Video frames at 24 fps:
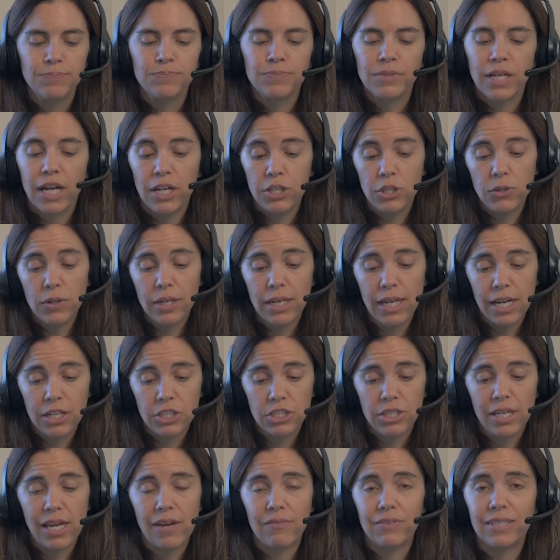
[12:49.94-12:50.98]
And you can
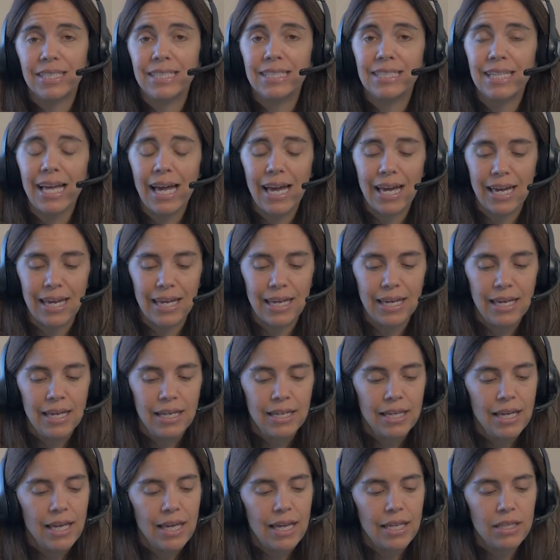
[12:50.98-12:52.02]
actually have a say
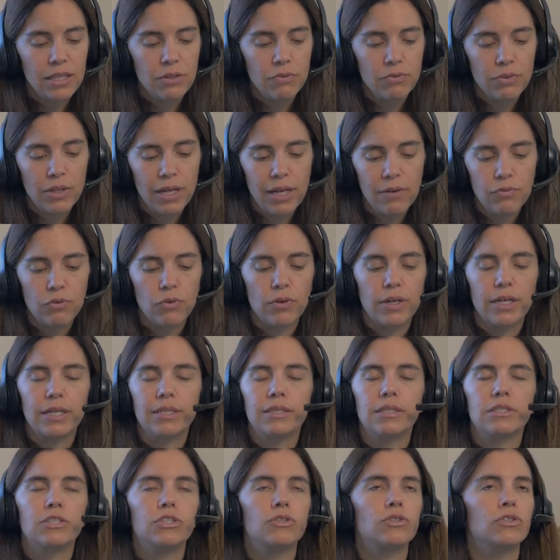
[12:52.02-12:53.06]
in the flavoring.
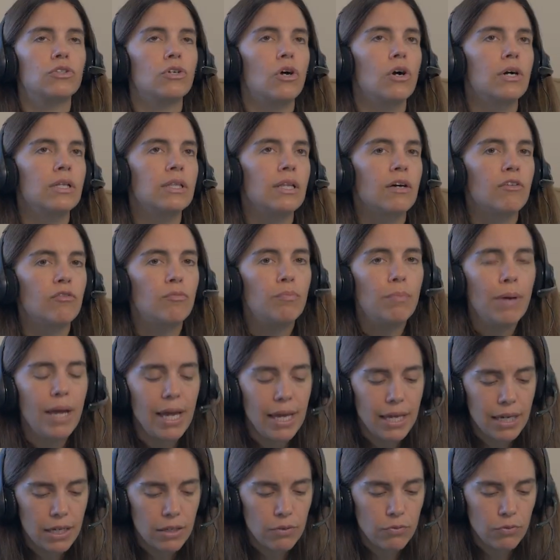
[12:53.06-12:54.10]
Does your dog love
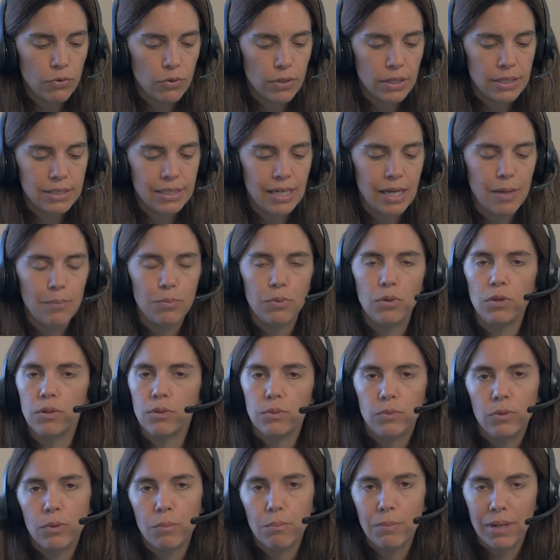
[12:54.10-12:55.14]
bacon, for example?
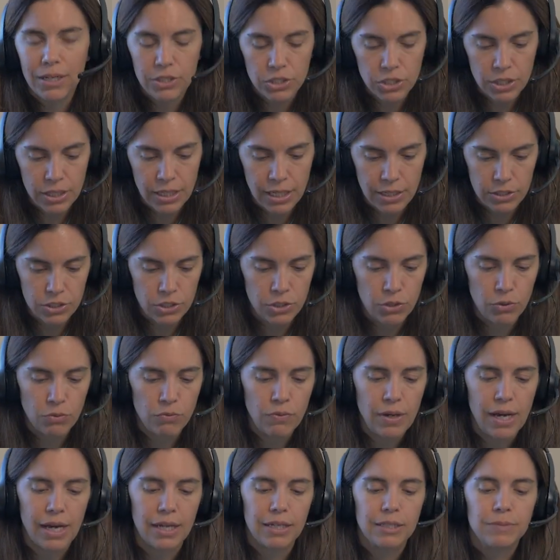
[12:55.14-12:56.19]
Well, mention that to your
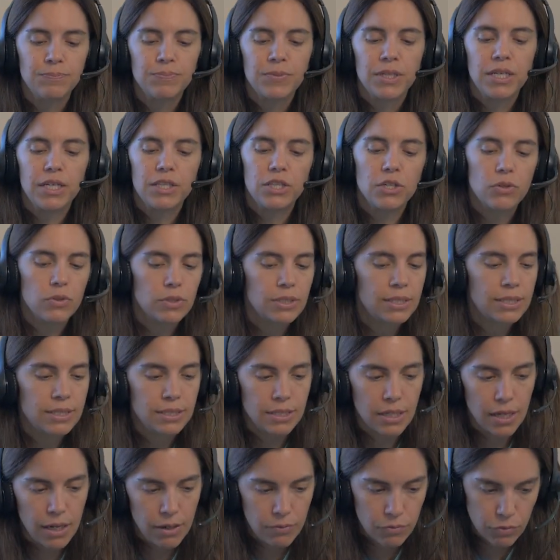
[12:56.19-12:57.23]
vet. There are
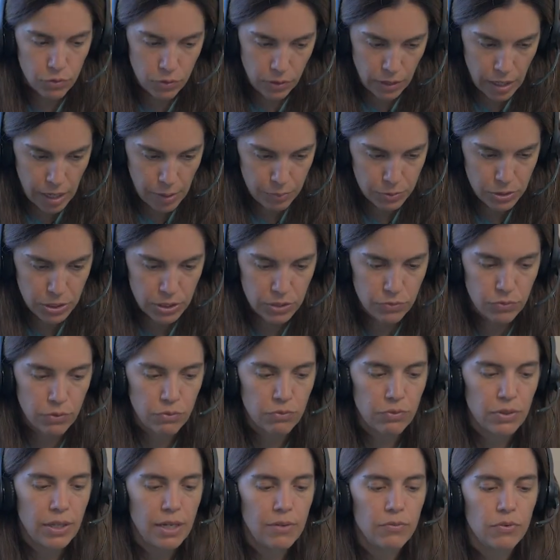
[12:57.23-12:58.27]
several options for
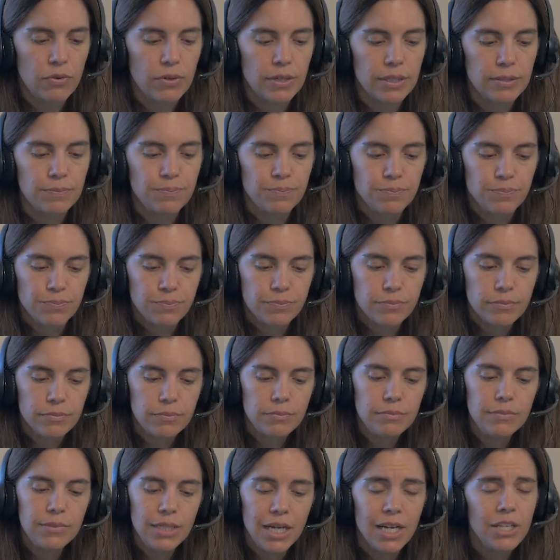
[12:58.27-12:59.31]
flavoring,
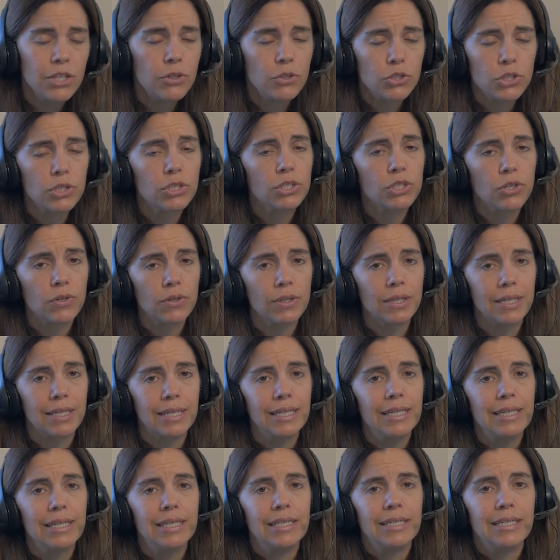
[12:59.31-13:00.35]
and you should certainly
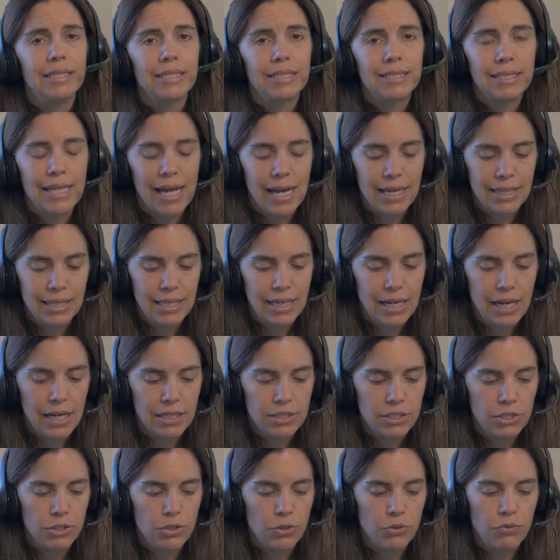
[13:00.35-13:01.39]
stack the
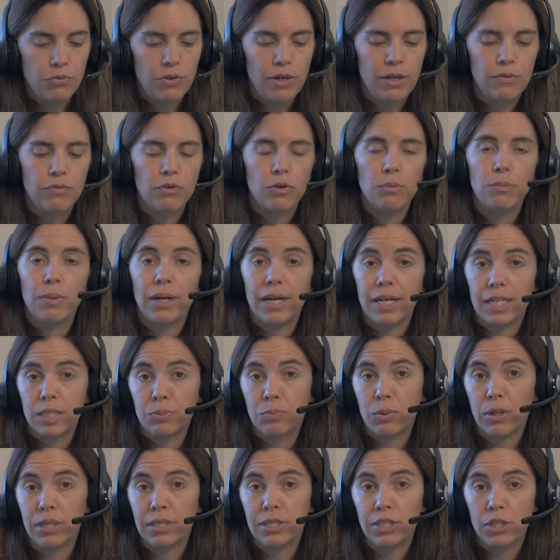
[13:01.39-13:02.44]
odds in your favor by
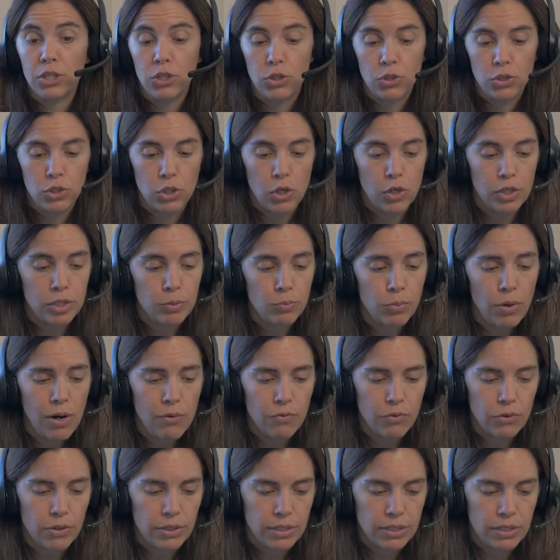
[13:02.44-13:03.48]
expressing your dog's
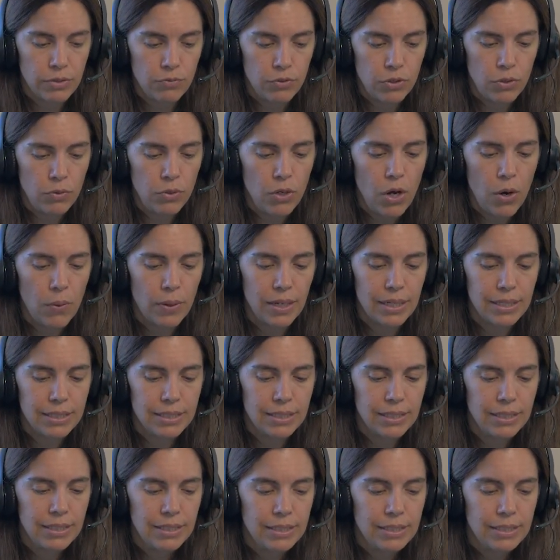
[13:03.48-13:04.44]
preference if you know it.